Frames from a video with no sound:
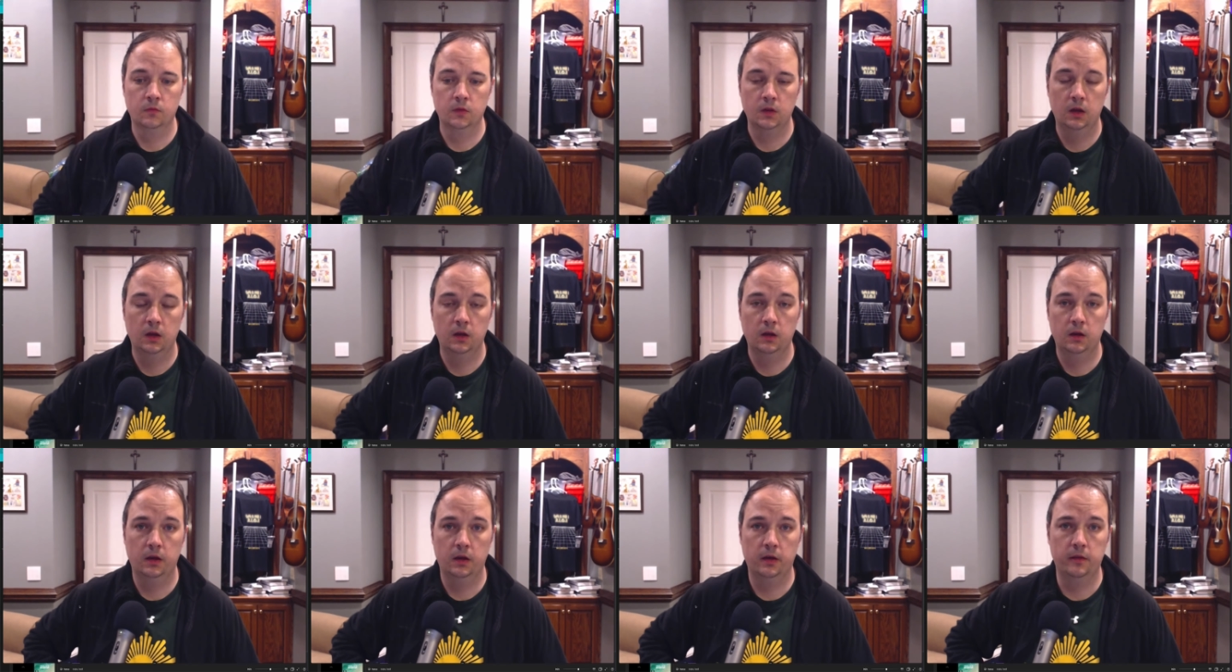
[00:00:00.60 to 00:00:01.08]

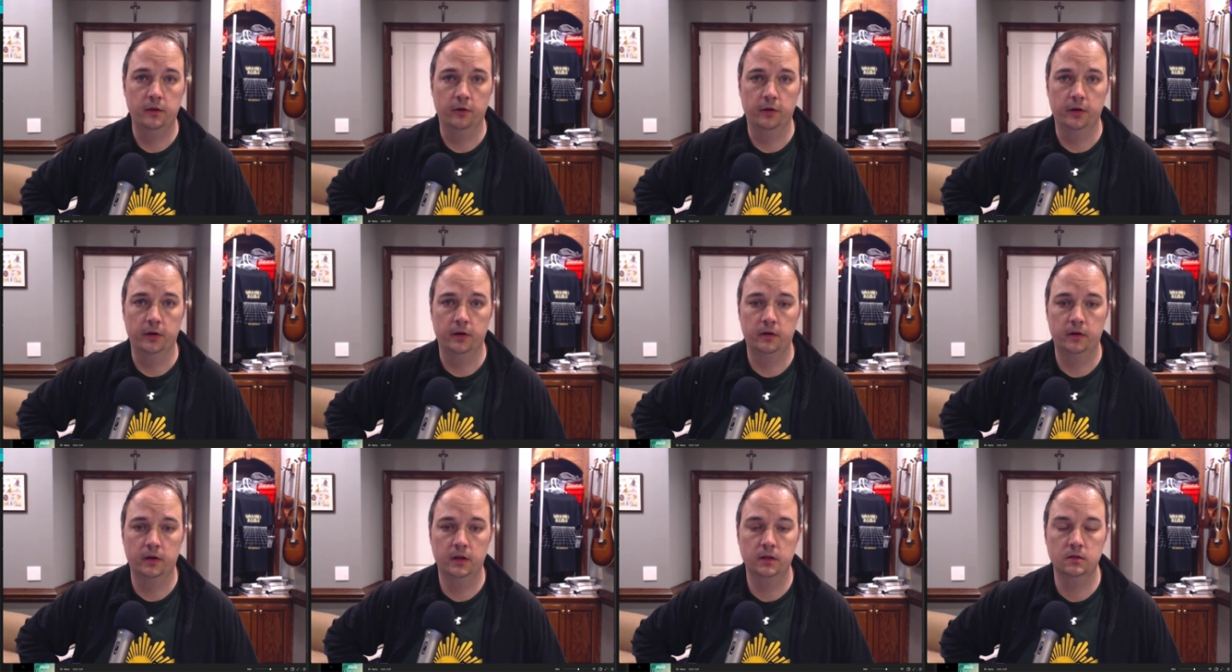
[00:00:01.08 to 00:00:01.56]
Hey there,
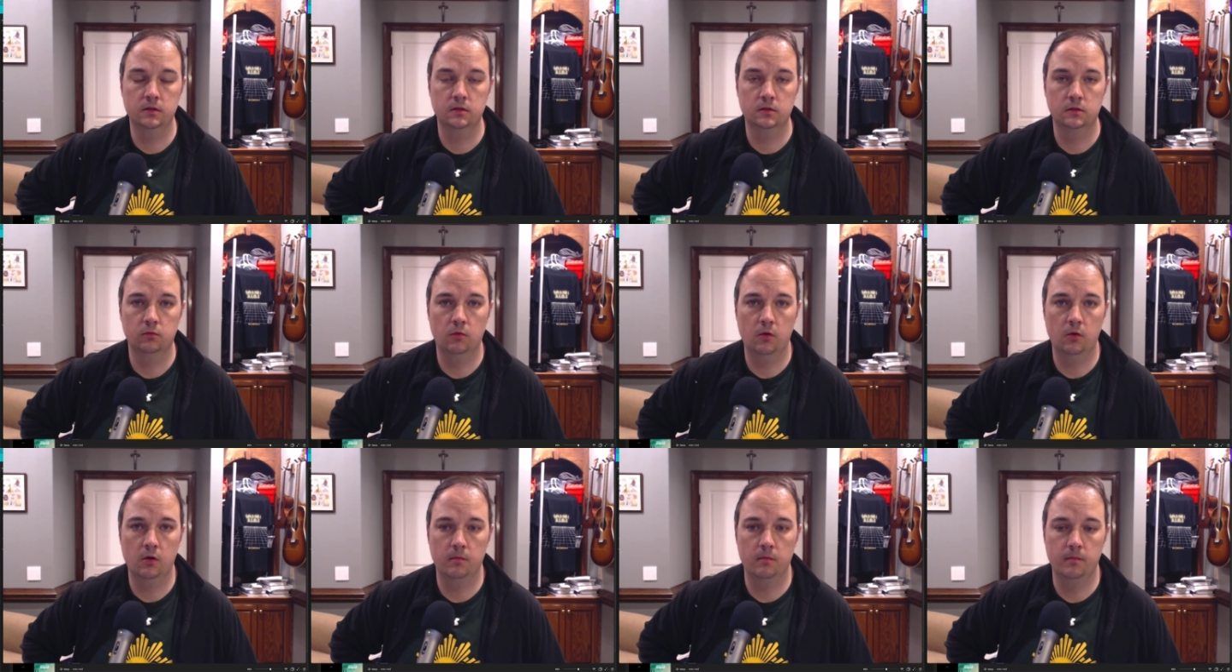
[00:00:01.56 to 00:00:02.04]
internets.
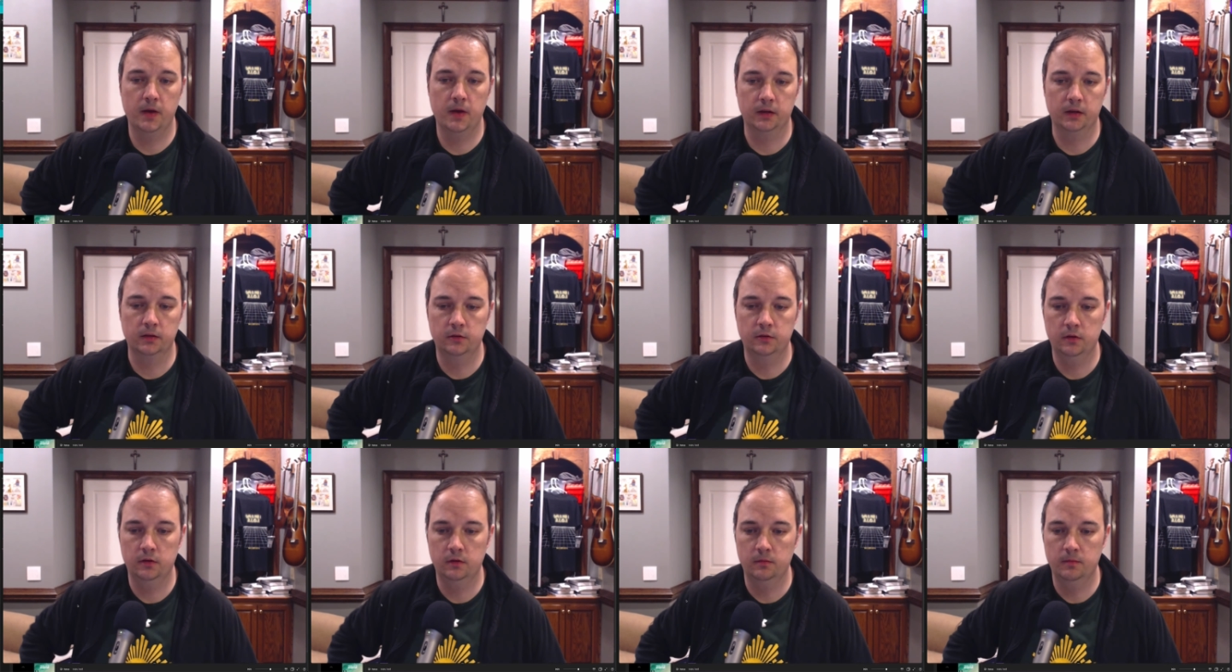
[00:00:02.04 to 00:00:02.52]
Welcome back to
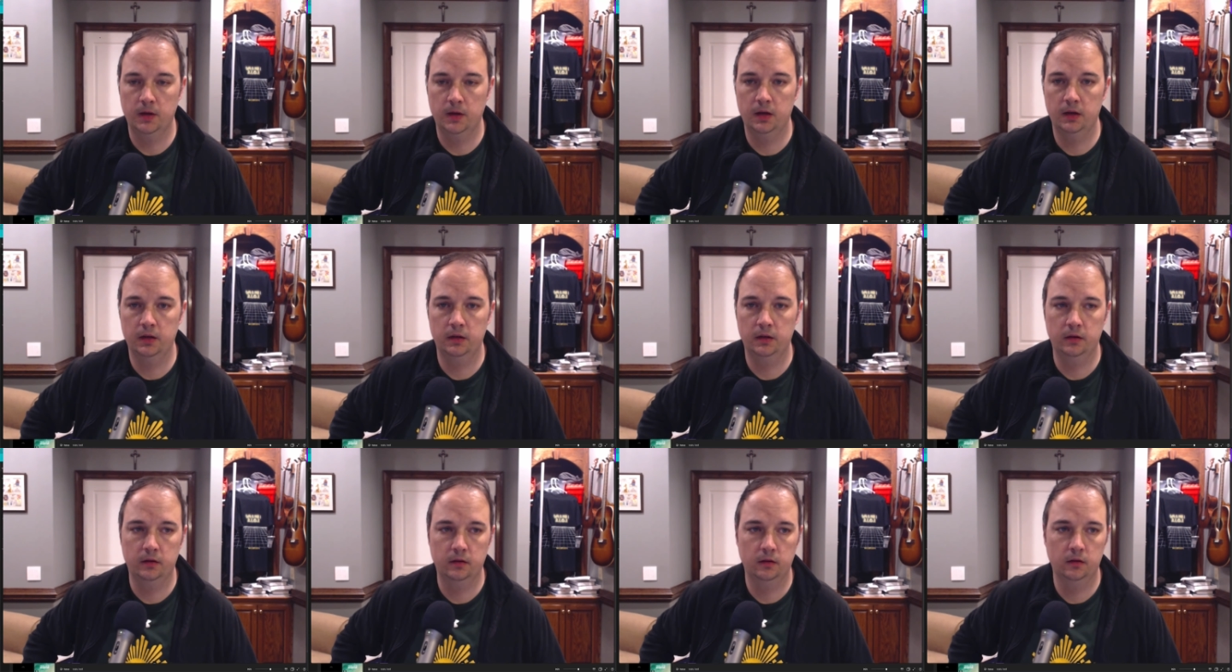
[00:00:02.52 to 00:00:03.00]
the
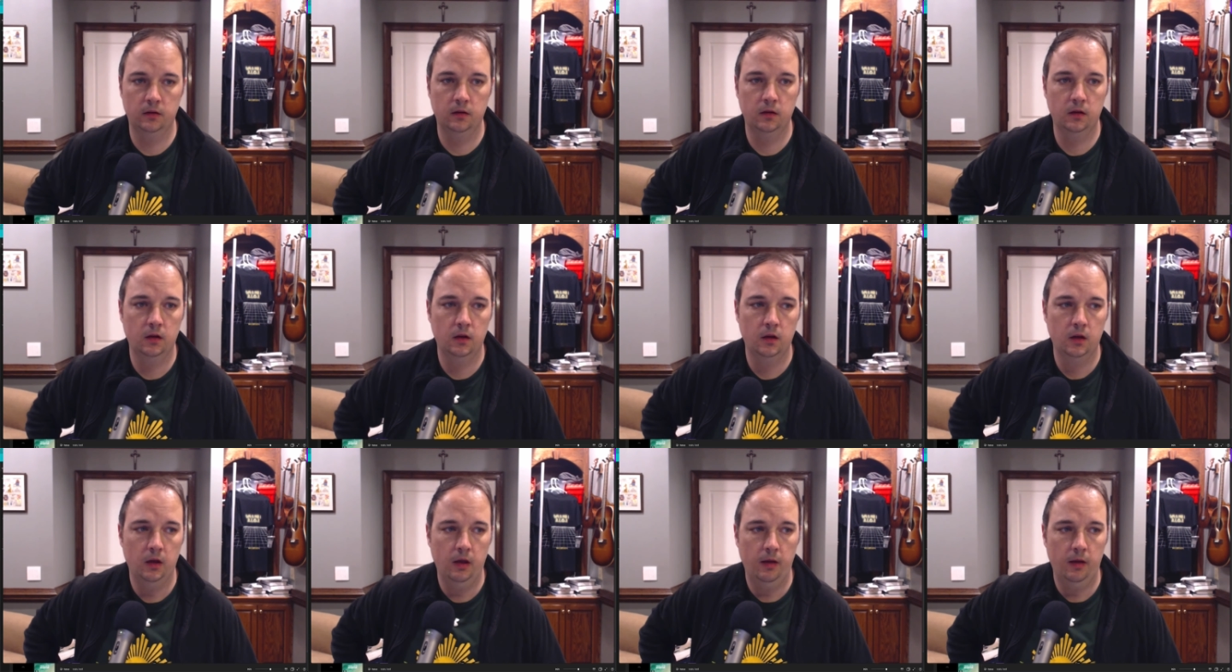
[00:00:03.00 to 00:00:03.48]
My
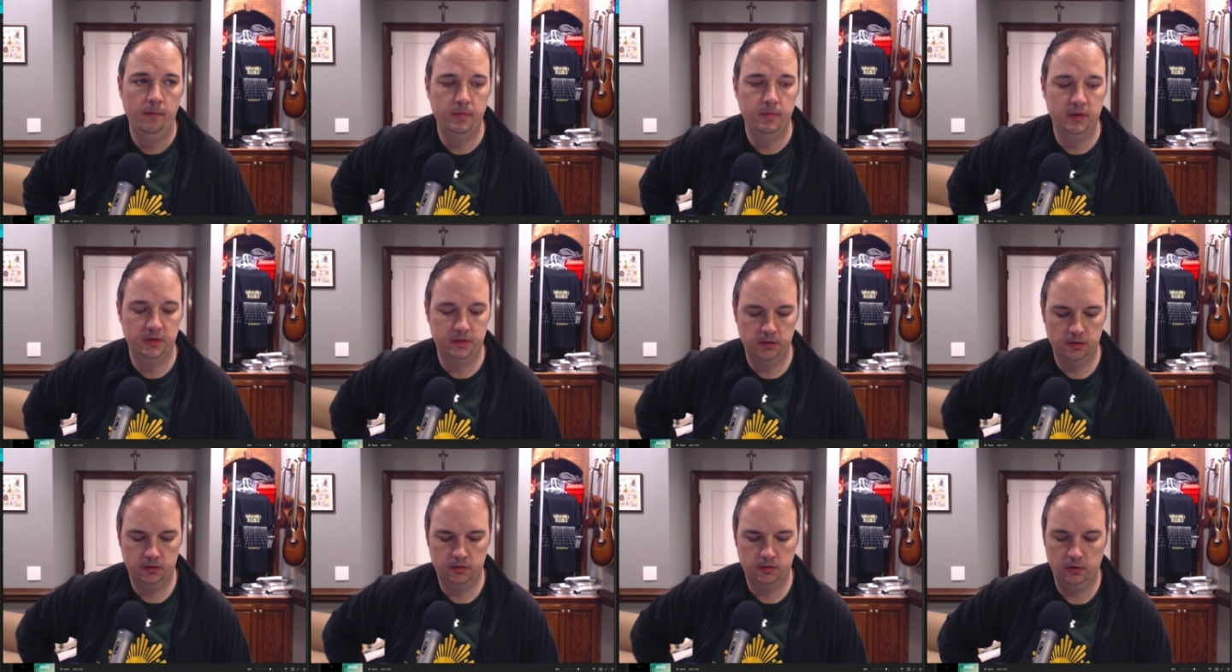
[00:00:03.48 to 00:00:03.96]

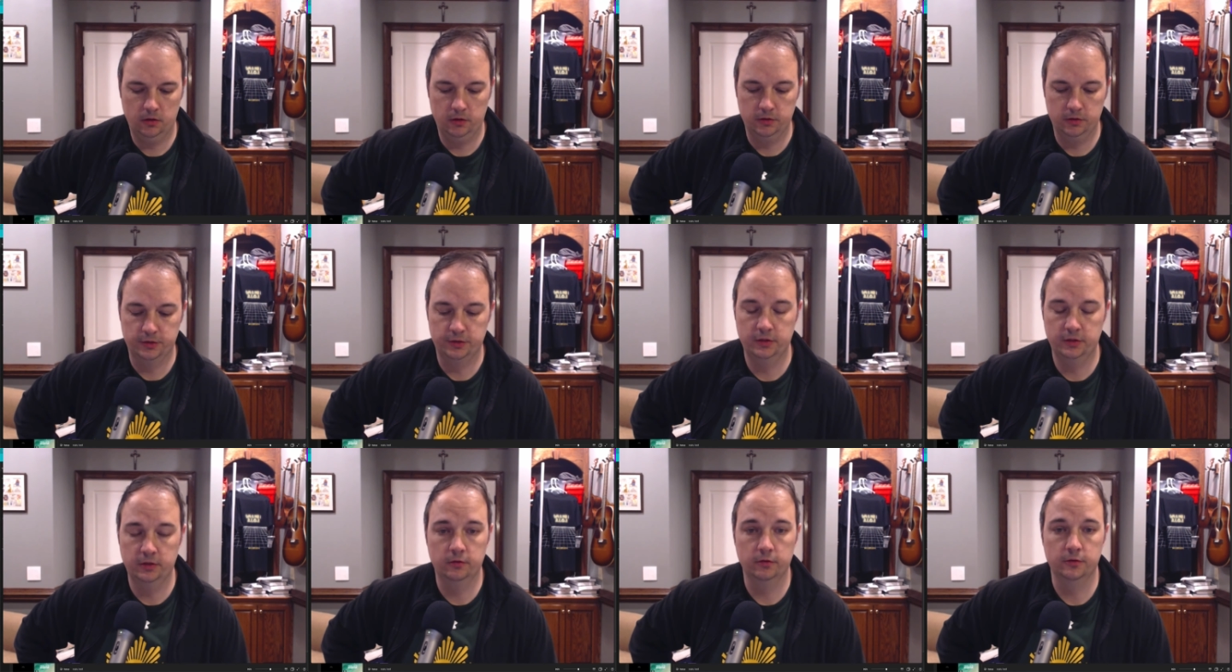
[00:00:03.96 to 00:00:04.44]
Business Launch
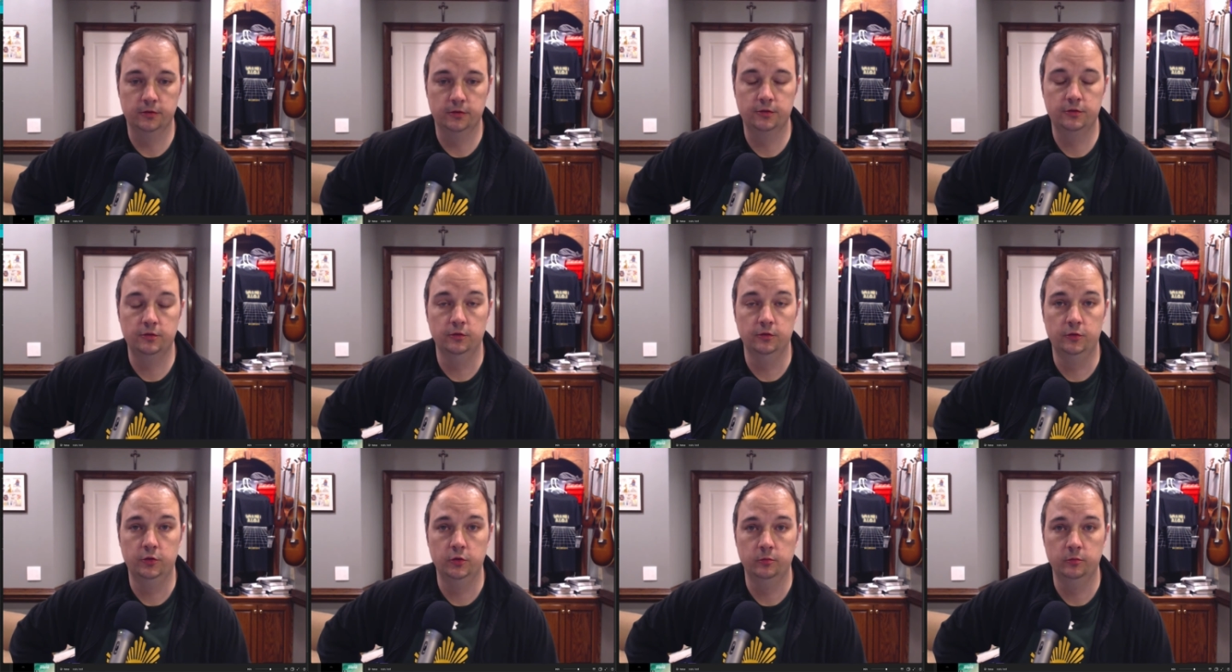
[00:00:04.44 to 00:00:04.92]
Secrets
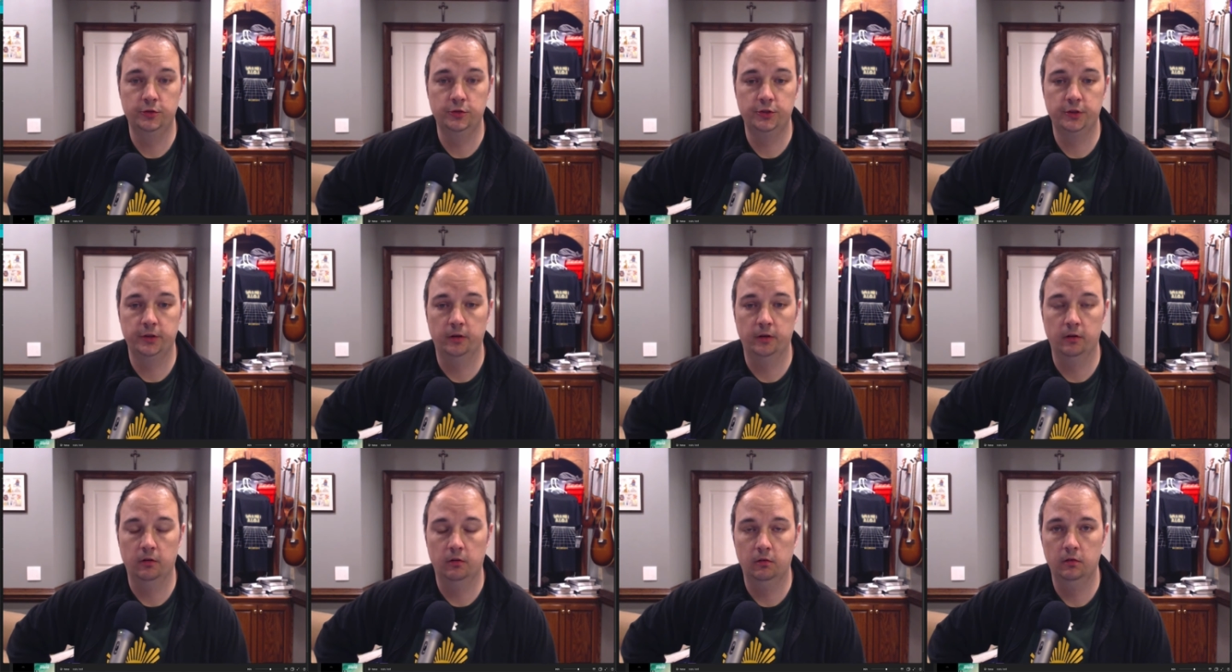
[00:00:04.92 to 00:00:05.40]
YouTube
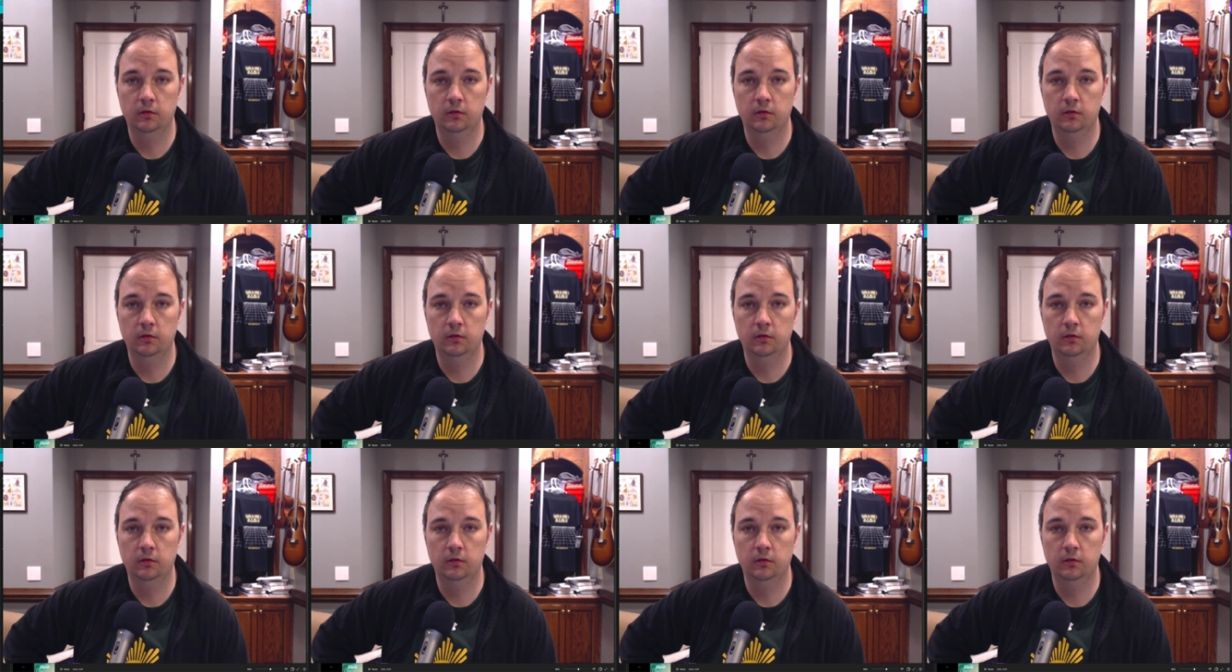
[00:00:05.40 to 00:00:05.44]
channel.